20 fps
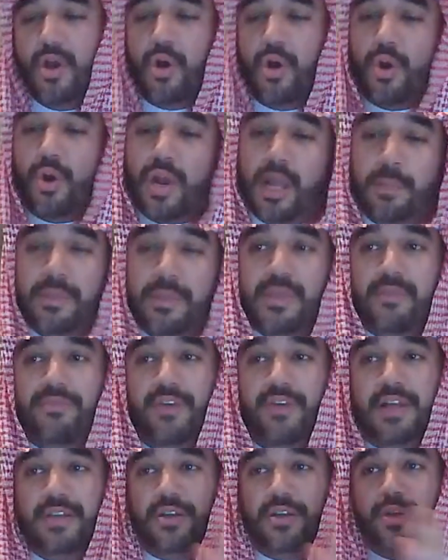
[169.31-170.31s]
or helping them
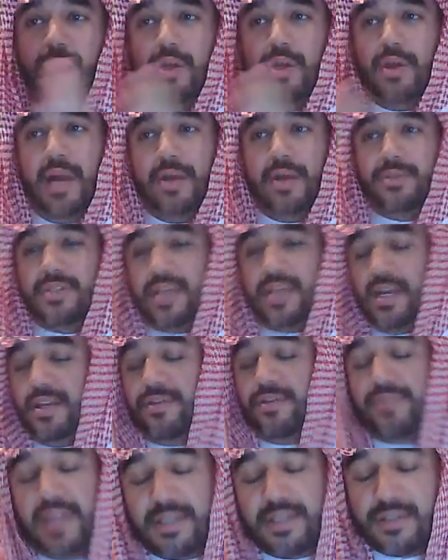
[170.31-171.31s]
find a career outside
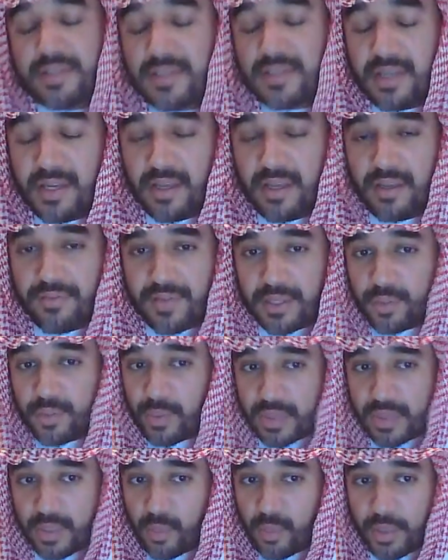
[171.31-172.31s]
if that's
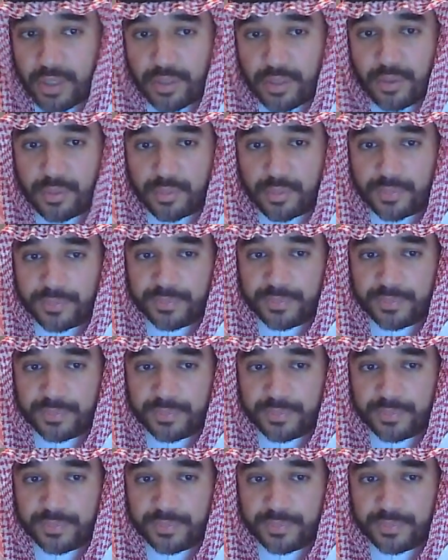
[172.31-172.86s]
what they want to do.